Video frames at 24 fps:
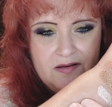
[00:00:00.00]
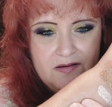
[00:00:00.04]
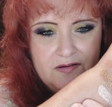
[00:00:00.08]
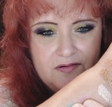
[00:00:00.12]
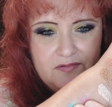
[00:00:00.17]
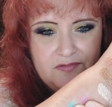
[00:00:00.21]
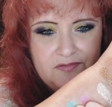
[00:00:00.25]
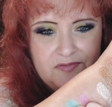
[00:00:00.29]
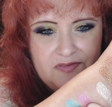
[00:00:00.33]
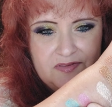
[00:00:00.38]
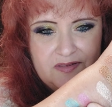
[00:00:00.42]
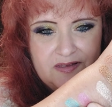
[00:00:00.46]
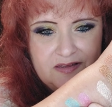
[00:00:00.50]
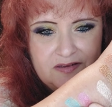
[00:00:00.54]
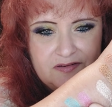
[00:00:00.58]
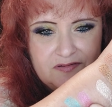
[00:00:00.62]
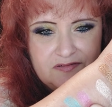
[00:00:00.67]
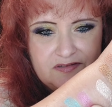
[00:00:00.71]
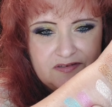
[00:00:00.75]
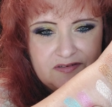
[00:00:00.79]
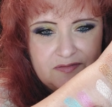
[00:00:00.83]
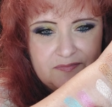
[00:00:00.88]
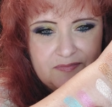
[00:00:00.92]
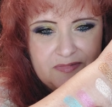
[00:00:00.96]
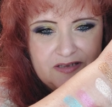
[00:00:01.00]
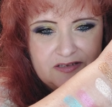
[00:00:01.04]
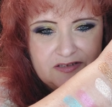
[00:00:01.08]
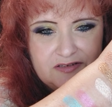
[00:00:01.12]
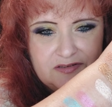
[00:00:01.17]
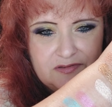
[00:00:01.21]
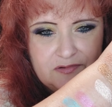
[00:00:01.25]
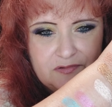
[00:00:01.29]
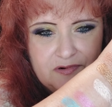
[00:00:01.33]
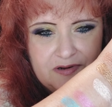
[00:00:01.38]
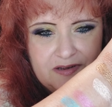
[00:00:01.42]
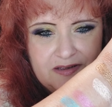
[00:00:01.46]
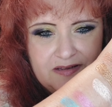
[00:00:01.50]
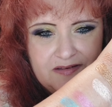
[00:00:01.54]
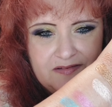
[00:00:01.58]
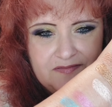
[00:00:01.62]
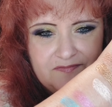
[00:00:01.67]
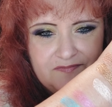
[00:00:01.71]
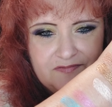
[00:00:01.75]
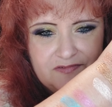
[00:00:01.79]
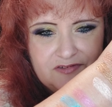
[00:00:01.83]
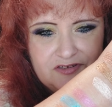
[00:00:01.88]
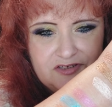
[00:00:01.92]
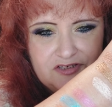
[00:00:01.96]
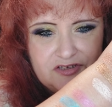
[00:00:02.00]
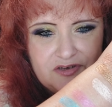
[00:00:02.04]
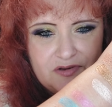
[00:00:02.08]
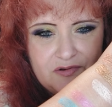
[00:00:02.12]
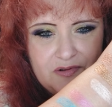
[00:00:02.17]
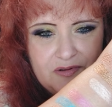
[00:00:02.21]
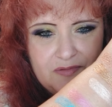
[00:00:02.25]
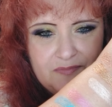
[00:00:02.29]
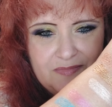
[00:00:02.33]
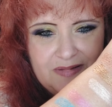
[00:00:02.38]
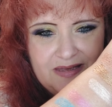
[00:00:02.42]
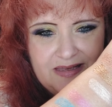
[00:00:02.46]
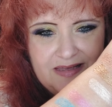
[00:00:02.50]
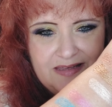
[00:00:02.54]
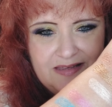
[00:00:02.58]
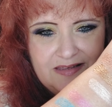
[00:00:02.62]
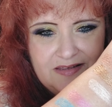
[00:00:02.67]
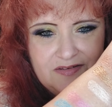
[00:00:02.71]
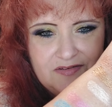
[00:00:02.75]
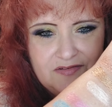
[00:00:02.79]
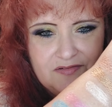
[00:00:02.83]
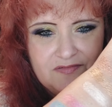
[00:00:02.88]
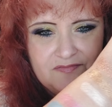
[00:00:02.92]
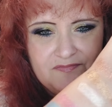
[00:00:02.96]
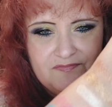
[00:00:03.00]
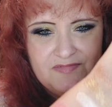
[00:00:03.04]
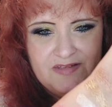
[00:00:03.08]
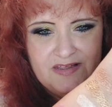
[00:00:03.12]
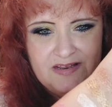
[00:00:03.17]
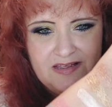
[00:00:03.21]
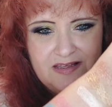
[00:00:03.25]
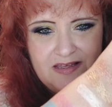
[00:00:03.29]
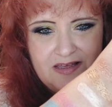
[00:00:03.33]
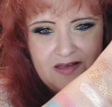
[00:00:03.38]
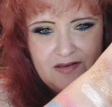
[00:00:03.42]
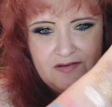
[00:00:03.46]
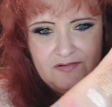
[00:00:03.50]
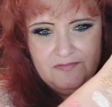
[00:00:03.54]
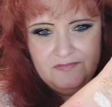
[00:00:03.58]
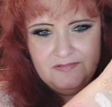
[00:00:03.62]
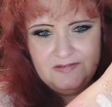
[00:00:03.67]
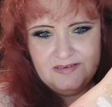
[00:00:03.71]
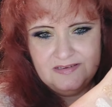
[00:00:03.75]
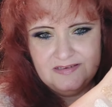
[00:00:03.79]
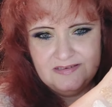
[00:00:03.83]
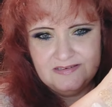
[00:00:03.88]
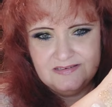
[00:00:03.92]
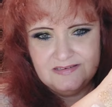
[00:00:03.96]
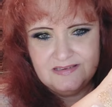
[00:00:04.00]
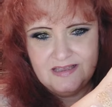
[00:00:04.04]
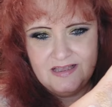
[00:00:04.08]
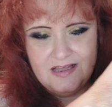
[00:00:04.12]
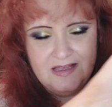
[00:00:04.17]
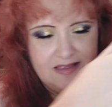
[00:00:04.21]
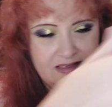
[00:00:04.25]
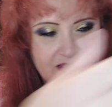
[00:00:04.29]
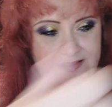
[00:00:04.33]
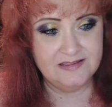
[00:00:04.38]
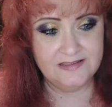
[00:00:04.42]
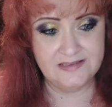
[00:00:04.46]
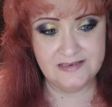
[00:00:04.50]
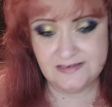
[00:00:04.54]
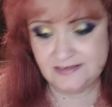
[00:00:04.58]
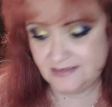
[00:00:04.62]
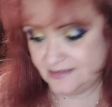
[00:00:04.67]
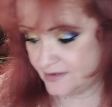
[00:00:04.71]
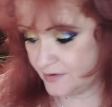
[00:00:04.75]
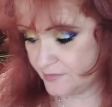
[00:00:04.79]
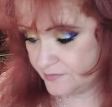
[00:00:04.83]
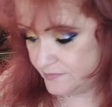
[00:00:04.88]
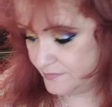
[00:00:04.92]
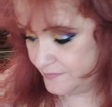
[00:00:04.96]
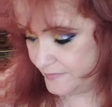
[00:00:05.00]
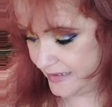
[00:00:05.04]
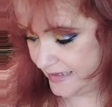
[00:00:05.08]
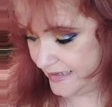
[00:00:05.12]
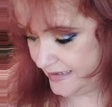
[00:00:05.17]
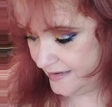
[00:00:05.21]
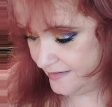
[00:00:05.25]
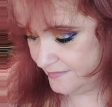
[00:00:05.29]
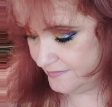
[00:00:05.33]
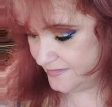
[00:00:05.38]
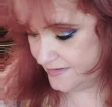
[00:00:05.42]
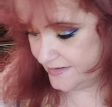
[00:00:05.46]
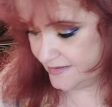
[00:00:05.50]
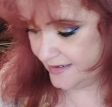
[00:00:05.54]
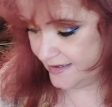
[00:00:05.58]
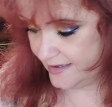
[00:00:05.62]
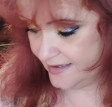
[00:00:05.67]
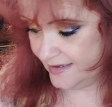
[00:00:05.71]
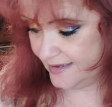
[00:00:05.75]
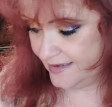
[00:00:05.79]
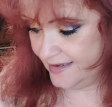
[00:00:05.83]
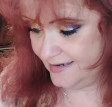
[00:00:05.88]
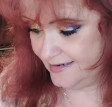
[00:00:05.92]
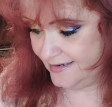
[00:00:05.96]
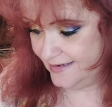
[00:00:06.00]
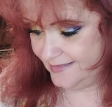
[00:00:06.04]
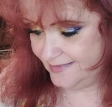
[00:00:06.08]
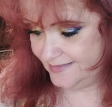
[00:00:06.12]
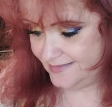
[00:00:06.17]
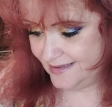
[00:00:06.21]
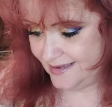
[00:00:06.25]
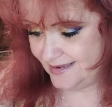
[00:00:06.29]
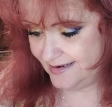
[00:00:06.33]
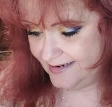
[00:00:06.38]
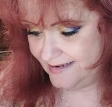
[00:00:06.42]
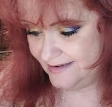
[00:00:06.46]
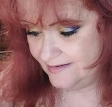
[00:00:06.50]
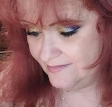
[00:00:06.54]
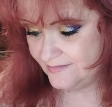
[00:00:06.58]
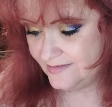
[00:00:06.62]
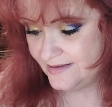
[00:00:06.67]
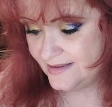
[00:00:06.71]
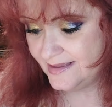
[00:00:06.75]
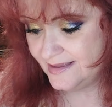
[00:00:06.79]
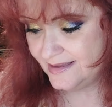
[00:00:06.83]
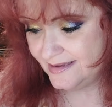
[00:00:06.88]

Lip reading: Oh, thank you so much, Lori, for showing me your video, because it sold me. I was like, I gotta get that now.